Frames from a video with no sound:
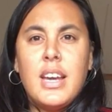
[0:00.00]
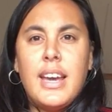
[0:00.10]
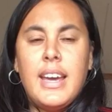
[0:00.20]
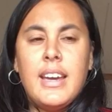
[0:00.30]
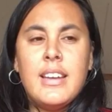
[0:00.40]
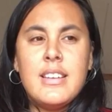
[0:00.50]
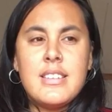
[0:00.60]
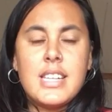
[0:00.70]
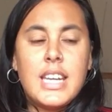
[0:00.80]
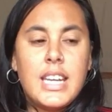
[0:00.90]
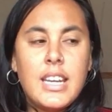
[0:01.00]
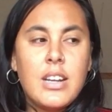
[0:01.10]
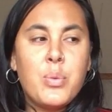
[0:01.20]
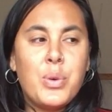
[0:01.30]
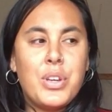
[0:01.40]
And he had
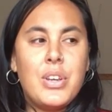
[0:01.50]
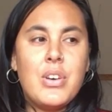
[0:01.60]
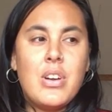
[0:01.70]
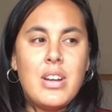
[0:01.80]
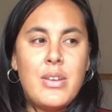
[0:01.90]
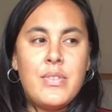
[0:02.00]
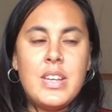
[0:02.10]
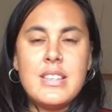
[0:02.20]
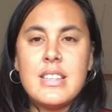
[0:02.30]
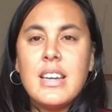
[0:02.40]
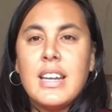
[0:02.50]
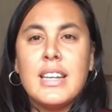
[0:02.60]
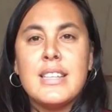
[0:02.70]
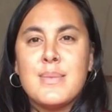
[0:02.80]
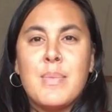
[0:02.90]
a working holiday visa, and
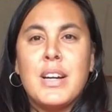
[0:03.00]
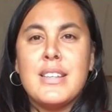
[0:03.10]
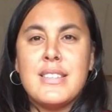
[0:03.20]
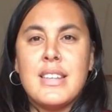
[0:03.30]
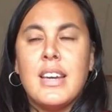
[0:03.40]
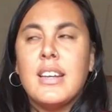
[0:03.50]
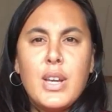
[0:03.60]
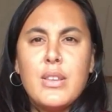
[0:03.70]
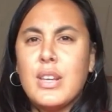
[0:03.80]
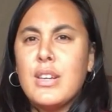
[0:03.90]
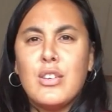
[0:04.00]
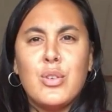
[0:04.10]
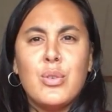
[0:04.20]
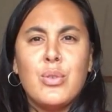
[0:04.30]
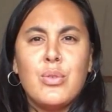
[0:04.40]
his mindset that
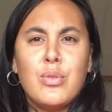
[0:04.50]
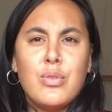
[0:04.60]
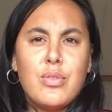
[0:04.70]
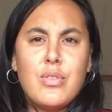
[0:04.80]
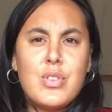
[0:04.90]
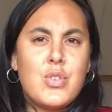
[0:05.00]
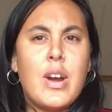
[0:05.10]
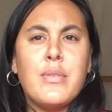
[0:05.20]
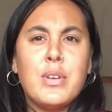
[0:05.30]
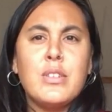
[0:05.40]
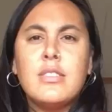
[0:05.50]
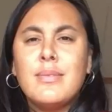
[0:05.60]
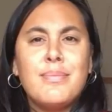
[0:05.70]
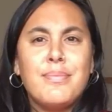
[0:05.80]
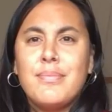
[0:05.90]
you travel,
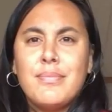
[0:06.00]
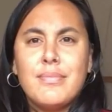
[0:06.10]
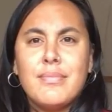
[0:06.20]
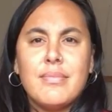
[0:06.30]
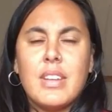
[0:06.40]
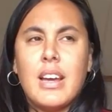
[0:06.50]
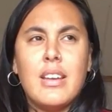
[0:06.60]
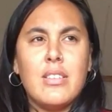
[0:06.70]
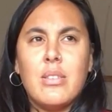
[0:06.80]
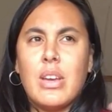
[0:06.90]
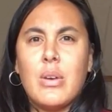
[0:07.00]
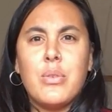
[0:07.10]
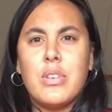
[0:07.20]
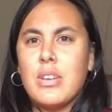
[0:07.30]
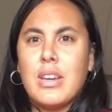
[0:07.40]
you
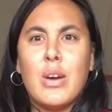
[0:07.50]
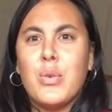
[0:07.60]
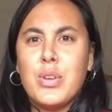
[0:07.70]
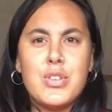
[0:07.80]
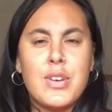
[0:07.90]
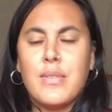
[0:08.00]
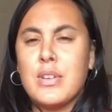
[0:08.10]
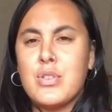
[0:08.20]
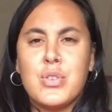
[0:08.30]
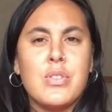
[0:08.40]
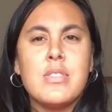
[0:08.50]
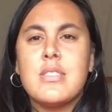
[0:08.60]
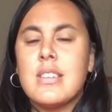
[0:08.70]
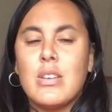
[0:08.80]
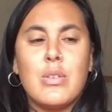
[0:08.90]
get all your travel
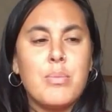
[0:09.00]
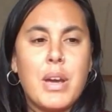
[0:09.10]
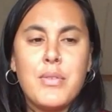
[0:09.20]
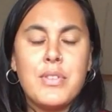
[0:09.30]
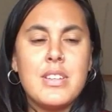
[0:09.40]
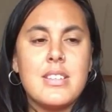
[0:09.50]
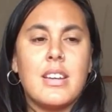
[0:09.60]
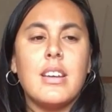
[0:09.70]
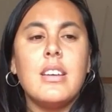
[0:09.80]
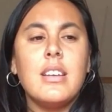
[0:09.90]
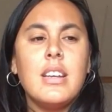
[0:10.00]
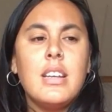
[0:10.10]
insurance and you pay for your ticket,